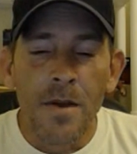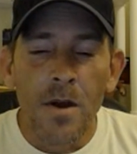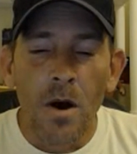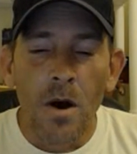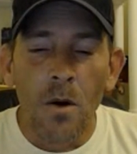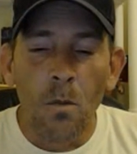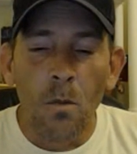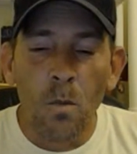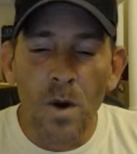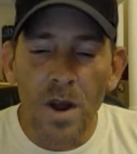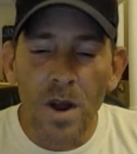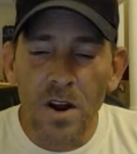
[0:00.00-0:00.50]

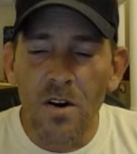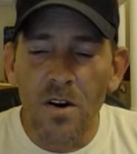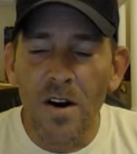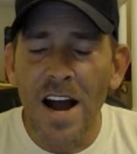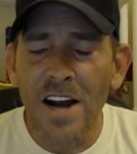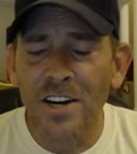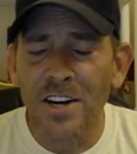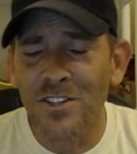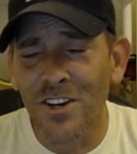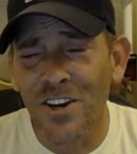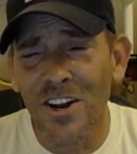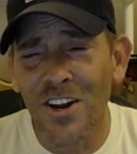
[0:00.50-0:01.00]
We are
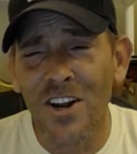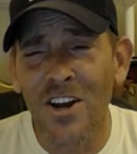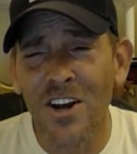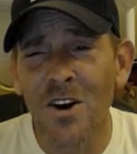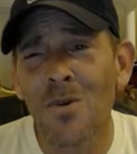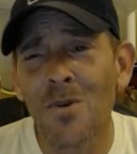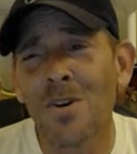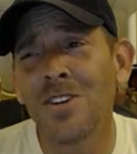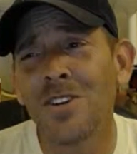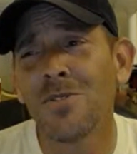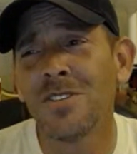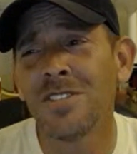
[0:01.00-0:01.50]
actually going to go
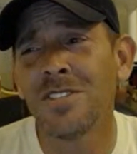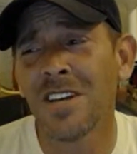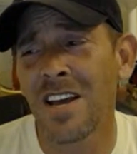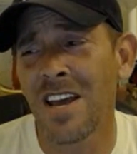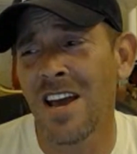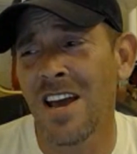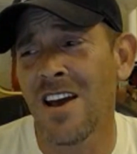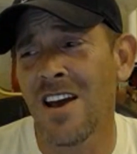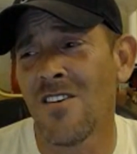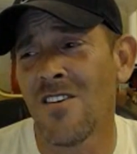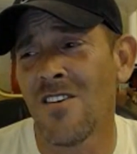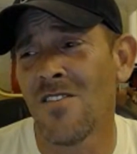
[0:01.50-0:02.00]
into his
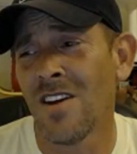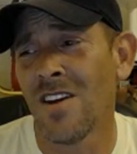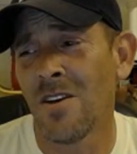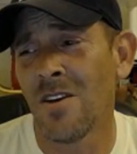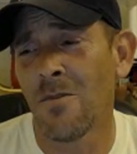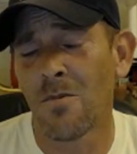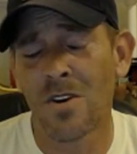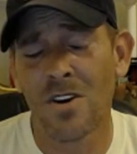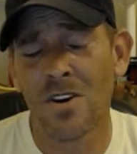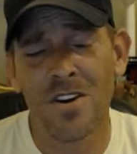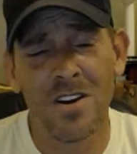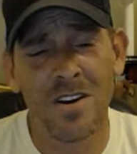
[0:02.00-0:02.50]
account, and
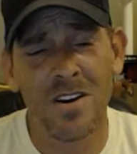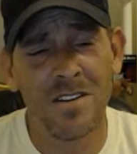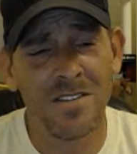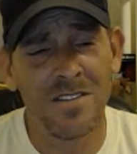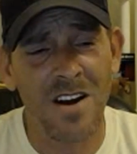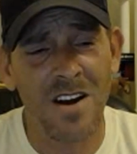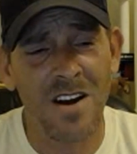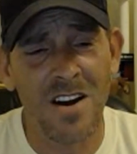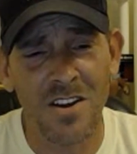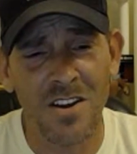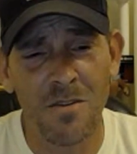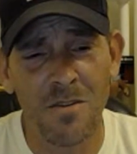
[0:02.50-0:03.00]
we're going to
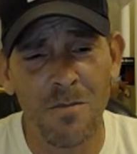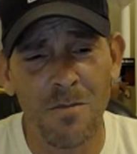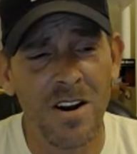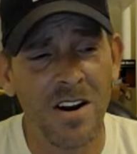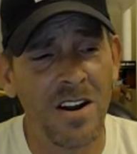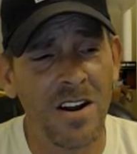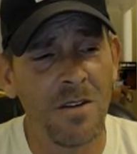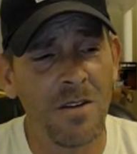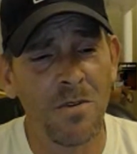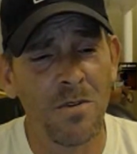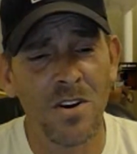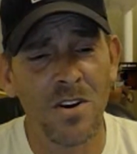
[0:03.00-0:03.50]
document
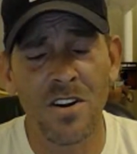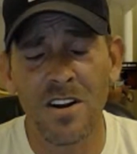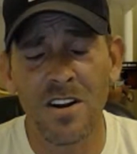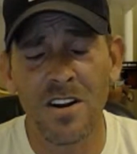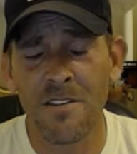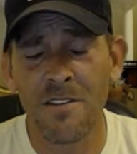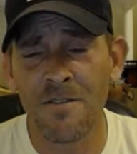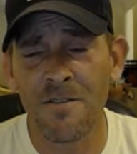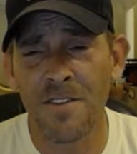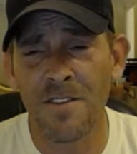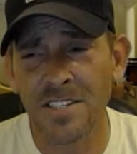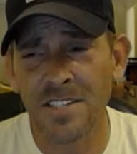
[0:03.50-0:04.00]
it, and we're going to
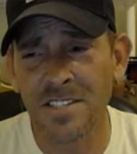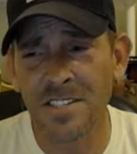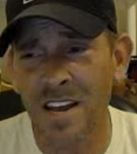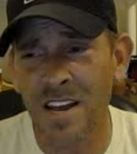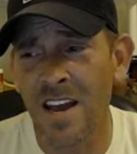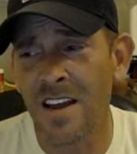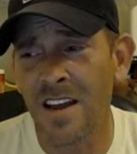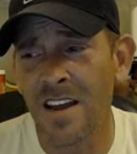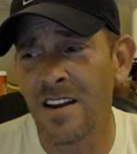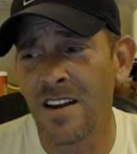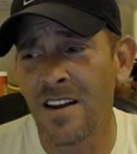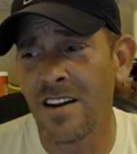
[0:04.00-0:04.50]

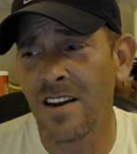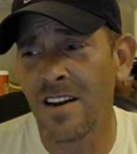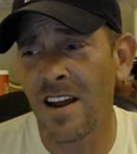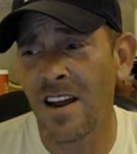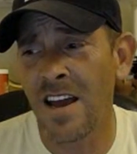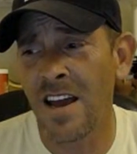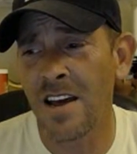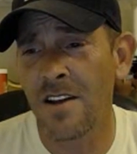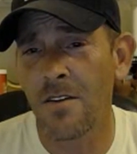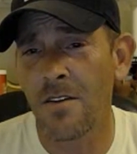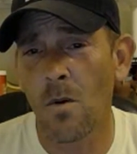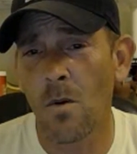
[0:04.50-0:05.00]
investigate it,
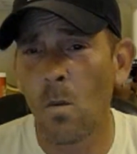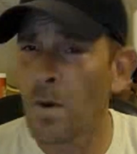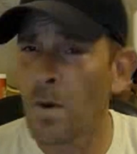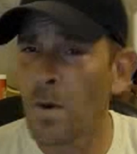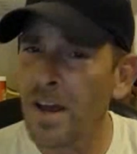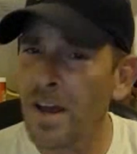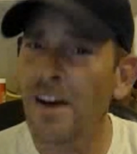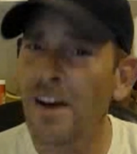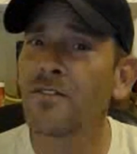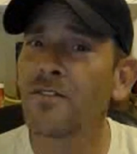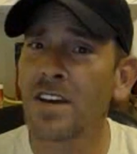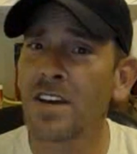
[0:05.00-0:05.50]
and
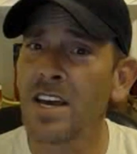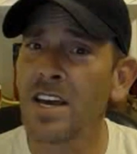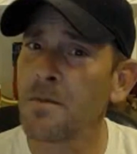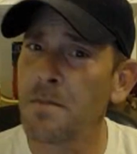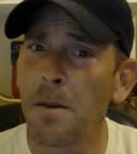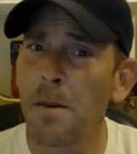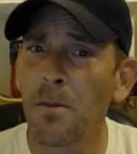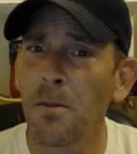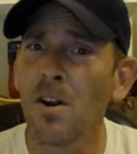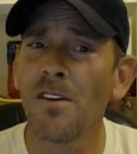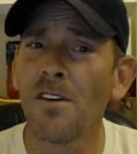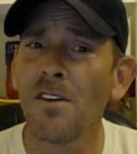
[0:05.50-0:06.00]
we have kicked
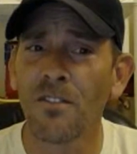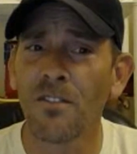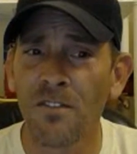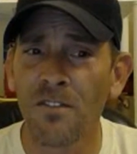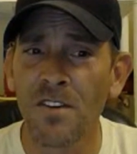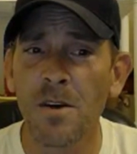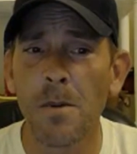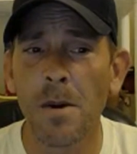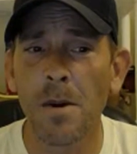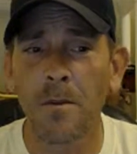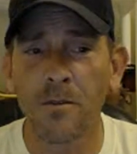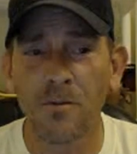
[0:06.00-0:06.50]
people off of
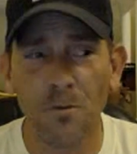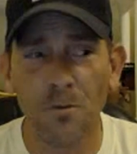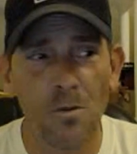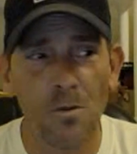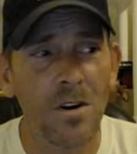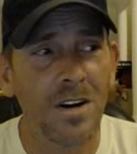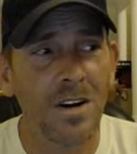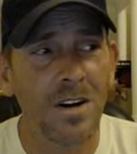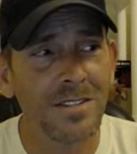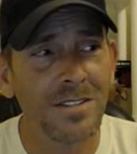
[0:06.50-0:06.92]
eBay before.